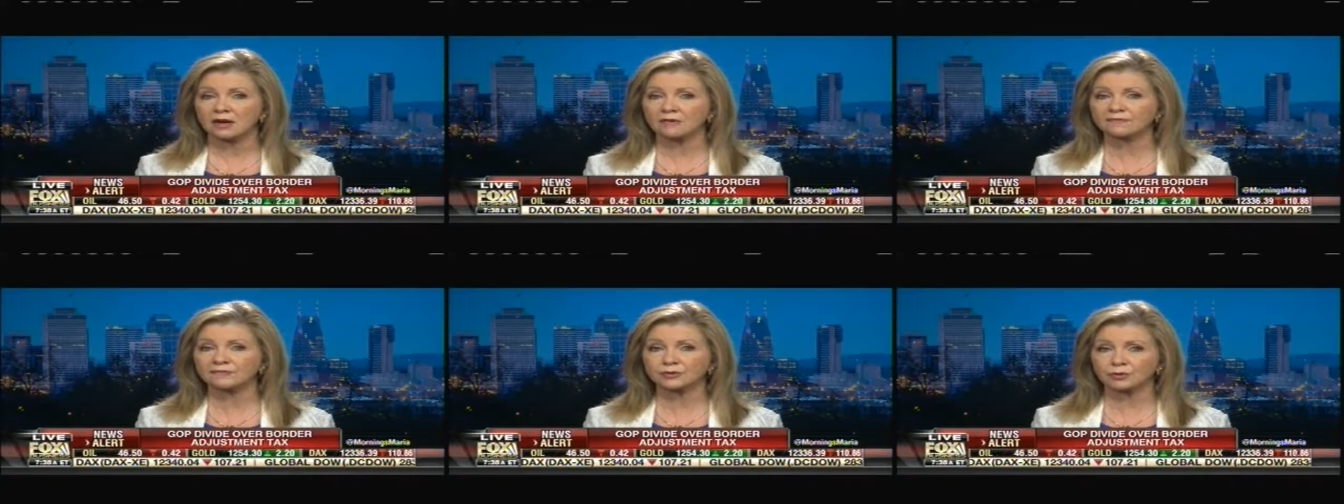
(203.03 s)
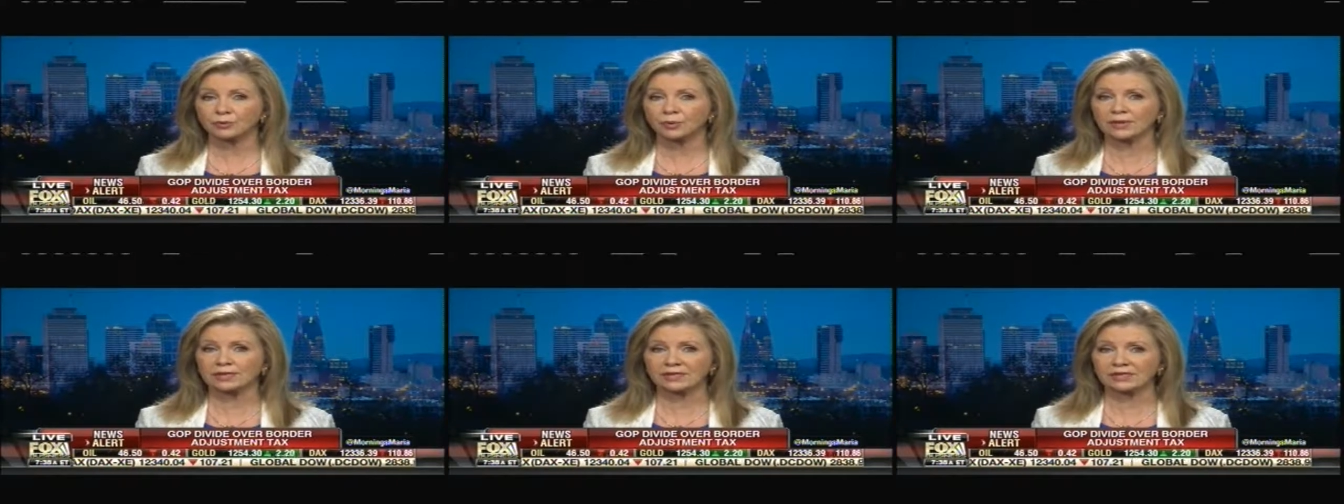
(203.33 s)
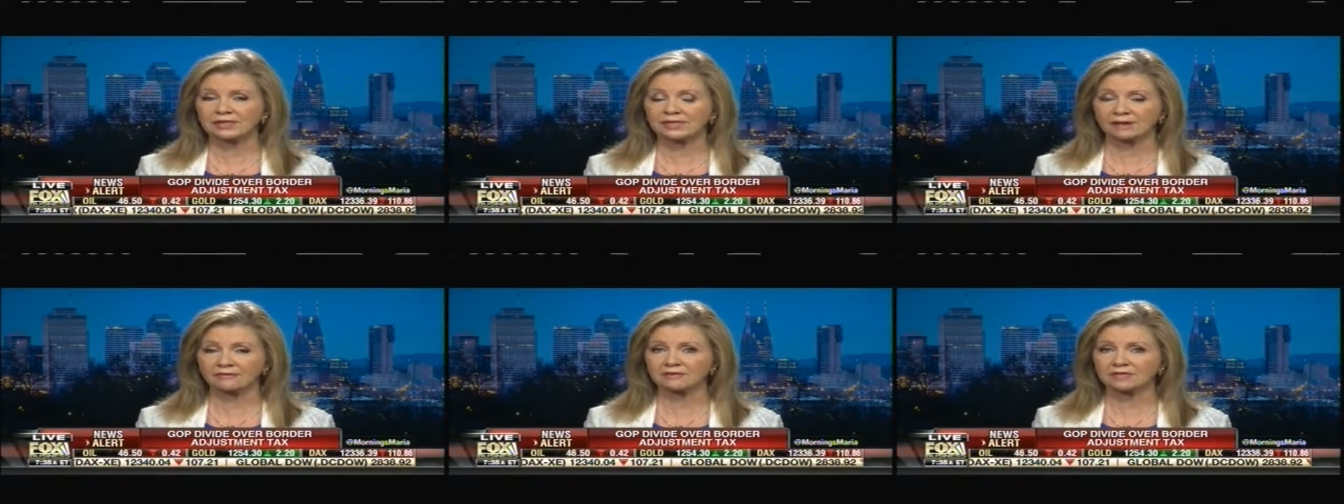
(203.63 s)
of
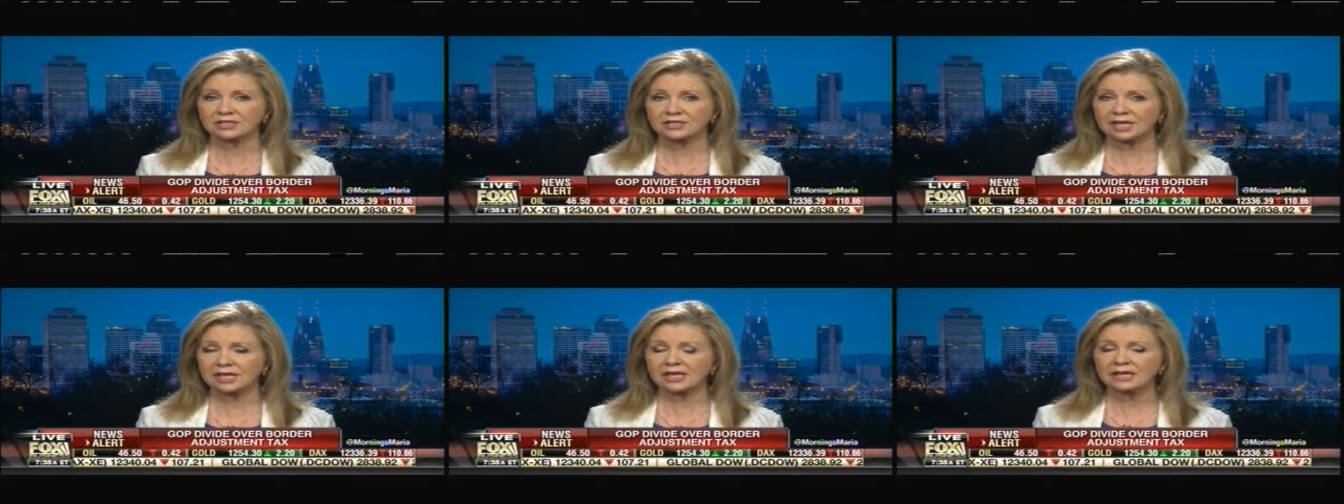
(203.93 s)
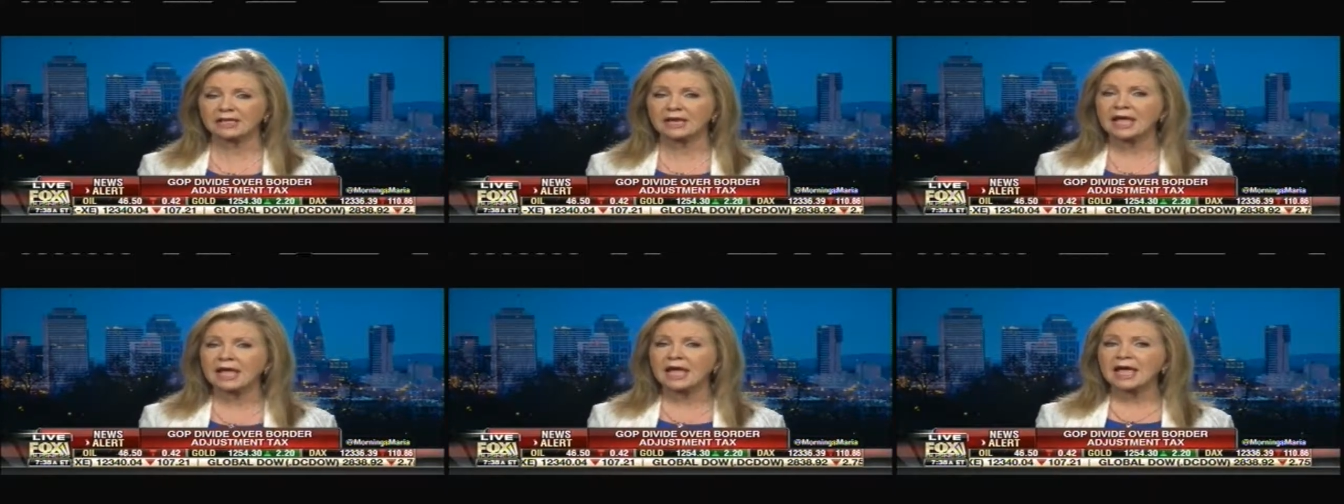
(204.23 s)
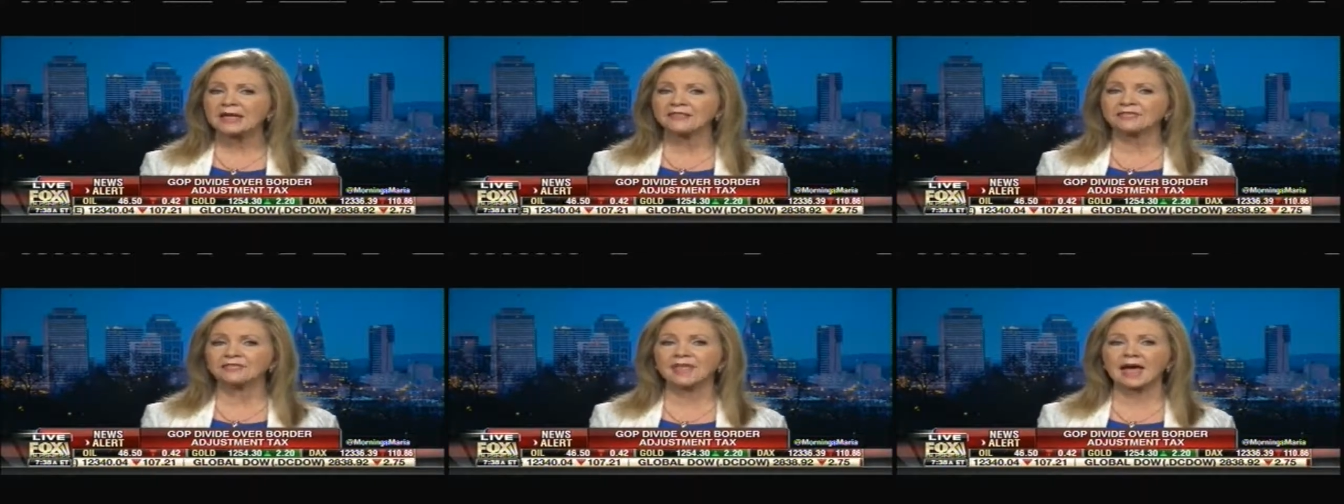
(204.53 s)
2017.
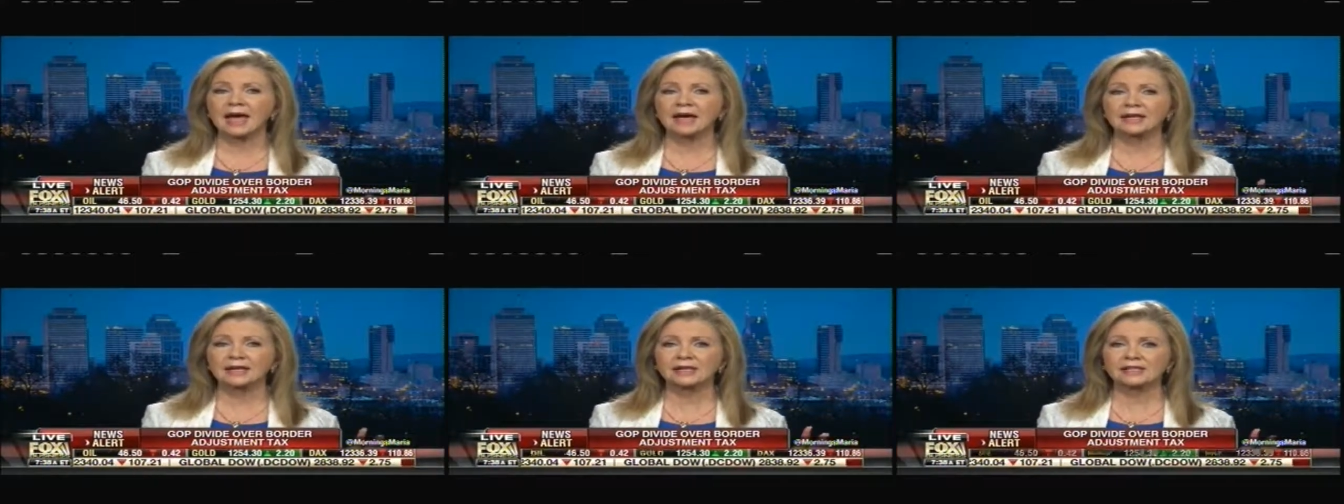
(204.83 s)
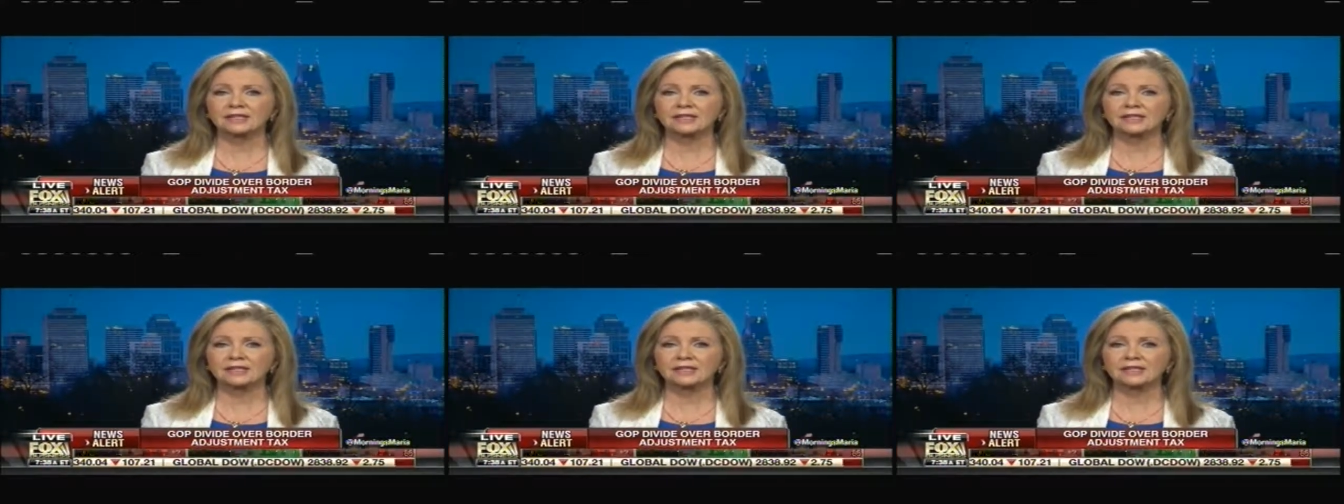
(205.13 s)
Yeah, but you that know what?